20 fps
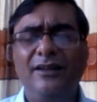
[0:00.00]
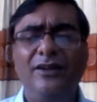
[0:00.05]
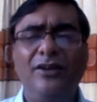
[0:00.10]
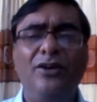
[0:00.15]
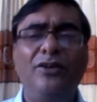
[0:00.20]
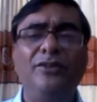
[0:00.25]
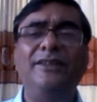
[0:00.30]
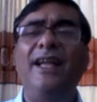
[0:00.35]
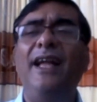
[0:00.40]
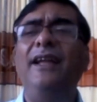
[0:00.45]

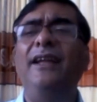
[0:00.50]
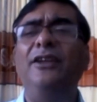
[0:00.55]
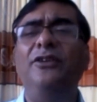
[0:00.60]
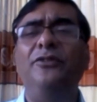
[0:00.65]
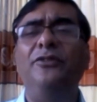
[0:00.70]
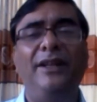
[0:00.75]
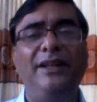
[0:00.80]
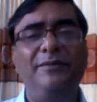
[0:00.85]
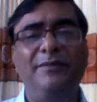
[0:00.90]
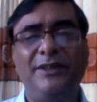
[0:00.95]
Oh, thank you
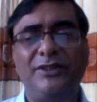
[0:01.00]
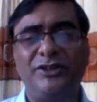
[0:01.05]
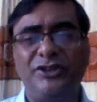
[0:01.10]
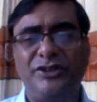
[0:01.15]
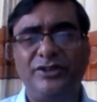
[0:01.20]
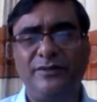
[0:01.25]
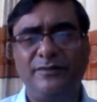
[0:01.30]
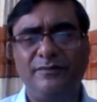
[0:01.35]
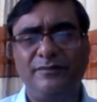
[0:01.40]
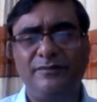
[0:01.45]
very
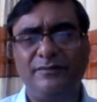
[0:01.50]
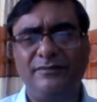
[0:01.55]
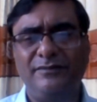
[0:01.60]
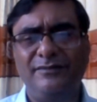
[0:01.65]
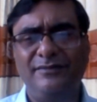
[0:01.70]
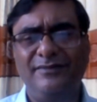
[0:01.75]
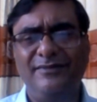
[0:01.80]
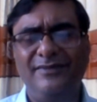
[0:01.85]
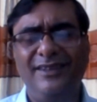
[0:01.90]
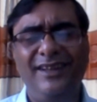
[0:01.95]
much.
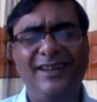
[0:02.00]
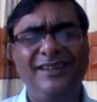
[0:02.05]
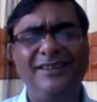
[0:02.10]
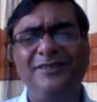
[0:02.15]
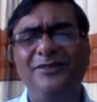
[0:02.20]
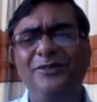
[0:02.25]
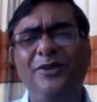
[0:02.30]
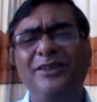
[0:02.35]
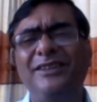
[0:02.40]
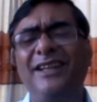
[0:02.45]

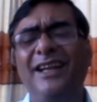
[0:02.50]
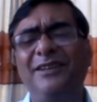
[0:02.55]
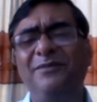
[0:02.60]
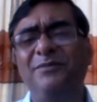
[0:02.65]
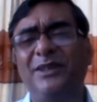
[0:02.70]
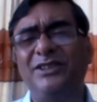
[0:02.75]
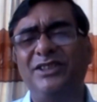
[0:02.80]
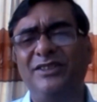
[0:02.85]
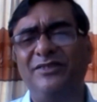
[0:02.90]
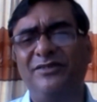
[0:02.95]
Not that
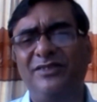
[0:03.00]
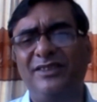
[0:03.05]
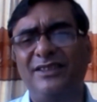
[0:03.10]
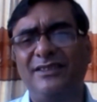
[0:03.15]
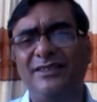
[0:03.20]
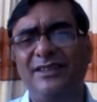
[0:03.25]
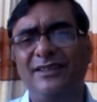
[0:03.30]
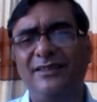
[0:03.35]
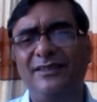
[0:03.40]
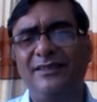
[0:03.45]
much
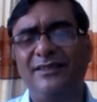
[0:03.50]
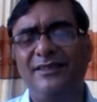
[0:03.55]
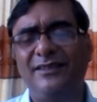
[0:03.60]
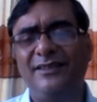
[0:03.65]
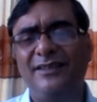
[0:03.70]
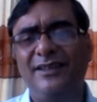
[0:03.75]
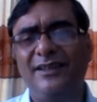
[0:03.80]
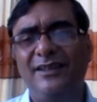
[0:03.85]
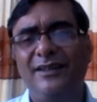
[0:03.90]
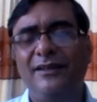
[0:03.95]
interested.
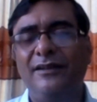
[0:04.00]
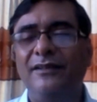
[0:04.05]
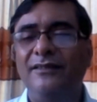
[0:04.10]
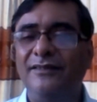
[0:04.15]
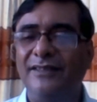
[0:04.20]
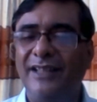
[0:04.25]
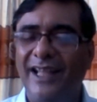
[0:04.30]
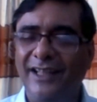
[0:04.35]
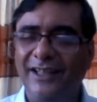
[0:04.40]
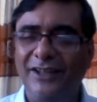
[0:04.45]

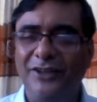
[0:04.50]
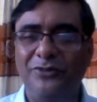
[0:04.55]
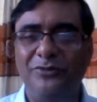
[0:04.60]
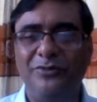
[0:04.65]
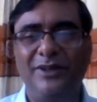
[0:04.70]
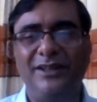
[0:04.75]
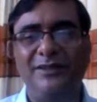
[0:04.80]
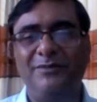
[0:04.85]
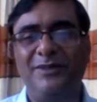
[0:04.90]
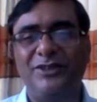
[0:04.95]
Thank you
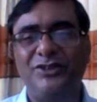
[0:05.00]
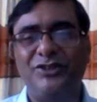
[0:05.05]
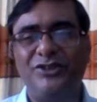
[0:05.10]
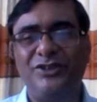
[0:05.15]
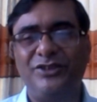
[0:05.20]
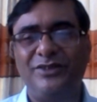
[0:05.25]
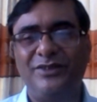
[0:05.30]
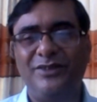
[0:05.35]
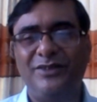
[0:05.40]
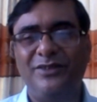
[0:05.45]
very
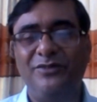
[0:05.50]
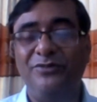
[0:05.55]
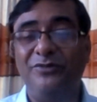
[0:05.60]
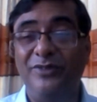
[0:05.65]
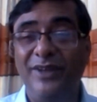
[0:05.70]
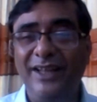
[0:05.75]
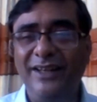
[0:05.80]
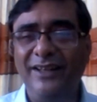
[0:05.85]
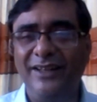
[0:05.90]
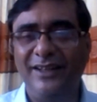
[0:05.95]
much.
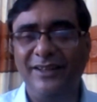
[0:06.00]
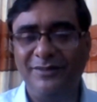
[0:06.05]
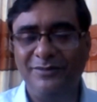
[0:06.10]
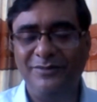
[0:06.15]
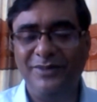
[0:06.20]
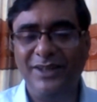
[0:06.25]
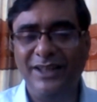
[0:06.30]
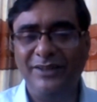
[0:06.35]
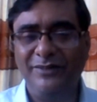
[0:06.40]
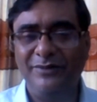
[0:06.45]
Very,
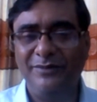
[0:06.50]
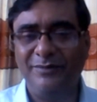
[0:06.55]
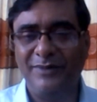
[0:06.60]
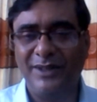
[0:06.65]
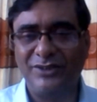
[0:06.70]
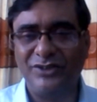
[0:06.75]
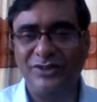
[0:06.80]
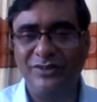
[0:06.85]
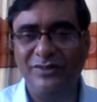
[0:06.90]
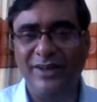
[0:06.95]
very
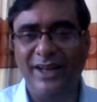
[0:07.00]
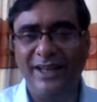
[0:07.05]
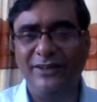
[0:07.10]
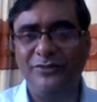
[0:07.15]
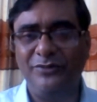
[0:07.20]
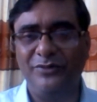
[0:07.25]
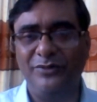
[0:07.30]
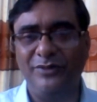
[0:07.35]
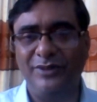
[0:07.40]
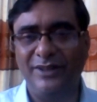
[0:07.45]
much
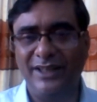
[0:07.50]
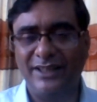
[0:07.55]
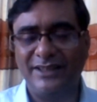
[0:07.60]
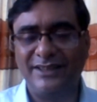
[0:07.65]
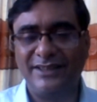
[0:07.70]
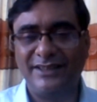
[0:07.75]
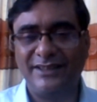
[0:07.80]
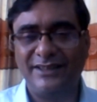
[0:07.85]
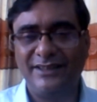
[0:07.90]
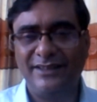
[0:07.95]

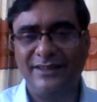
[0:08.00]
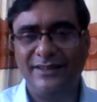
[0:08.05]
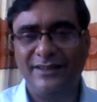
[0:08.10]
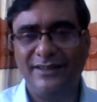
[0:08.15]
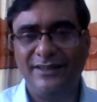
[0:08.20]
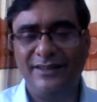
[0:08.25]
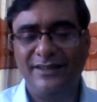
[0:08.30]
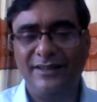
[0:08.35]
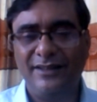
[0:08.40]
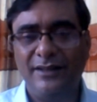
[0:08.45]
gratefulness.
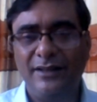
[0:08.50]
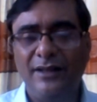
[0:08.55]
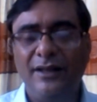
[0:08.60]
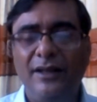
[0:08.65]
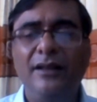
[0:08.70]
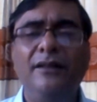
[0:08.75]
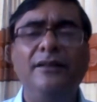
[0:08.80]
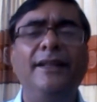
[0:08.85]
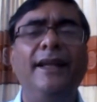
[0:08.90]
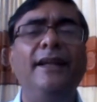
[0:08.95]

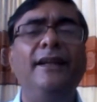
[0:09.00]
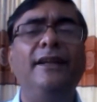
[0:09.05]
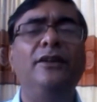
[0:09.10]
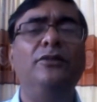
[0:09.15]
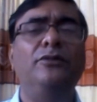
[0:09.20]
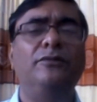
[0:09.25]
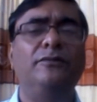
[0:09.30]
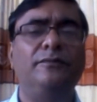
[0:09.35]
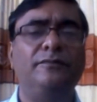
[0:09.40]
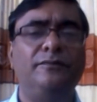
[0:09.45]
Thank you.